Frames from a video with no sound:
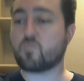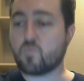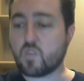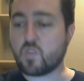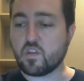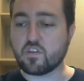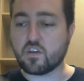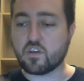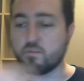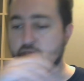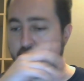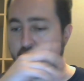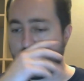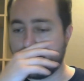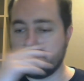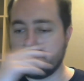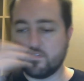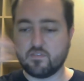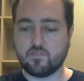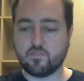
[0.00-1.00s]
comes down
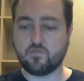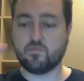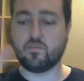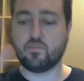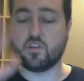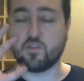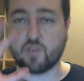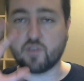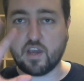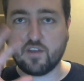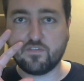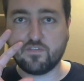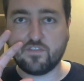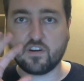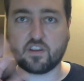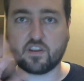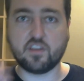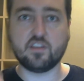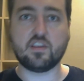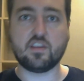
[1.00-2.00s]
and you gotta
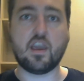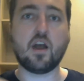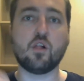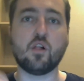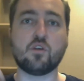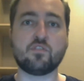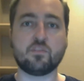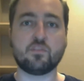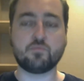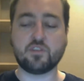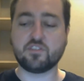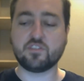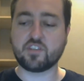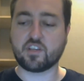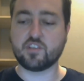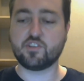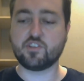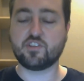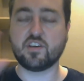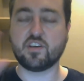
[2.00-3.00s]
fucking yell over the music and
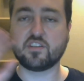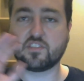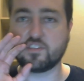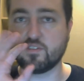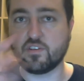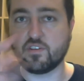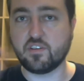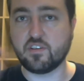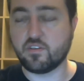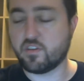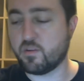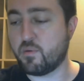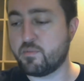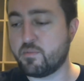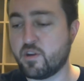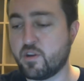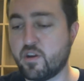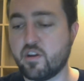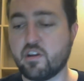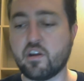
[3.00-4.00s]
shit. So you go up
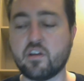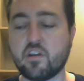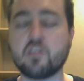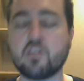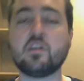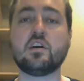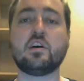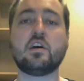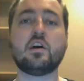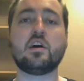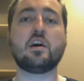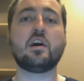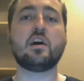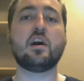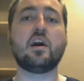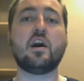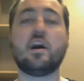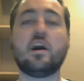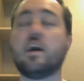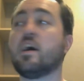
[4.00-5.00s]
near your,
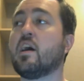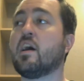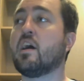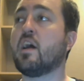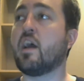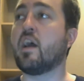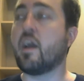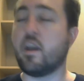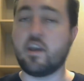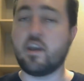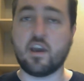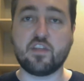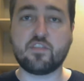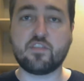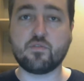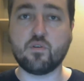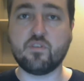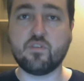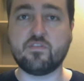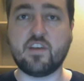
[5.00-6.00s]
hey, I
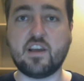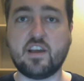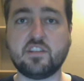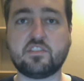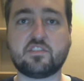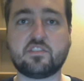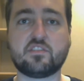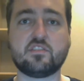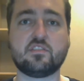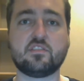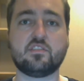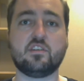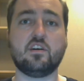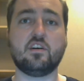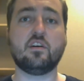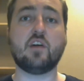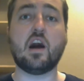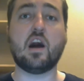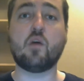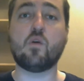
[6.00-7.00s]
throw events.
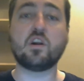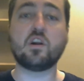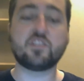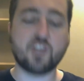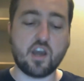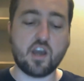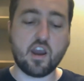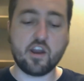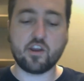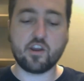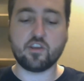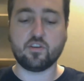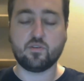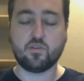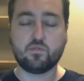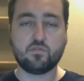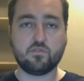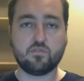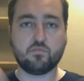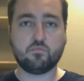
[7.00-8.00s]
I want to hire you.
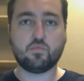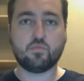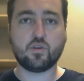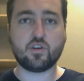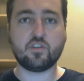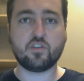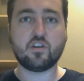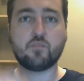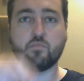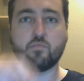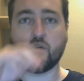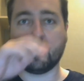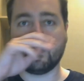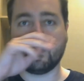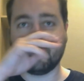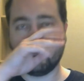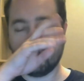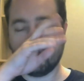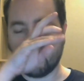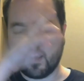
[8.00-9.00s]
Put your number in,
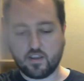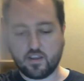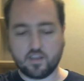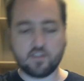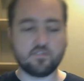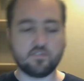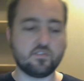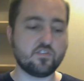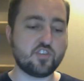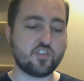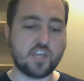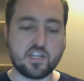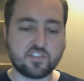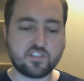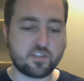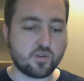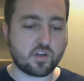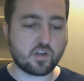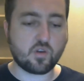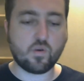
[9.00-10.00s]
right? And if she asks you
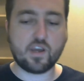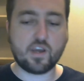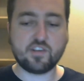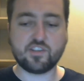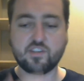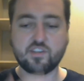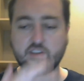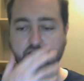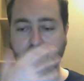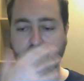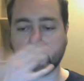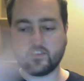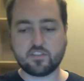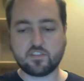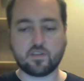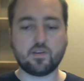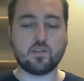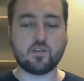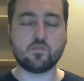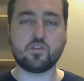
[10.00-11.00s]
a question or you're just
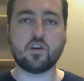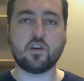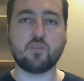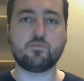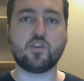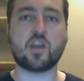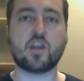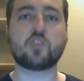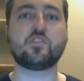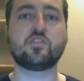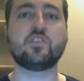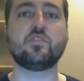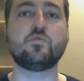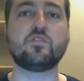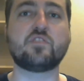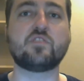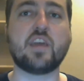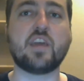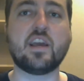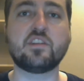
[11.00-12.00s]
gonna objection, you just
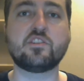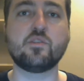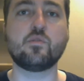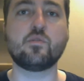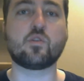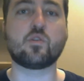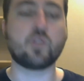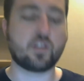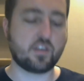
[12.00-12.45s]
answer it real quick.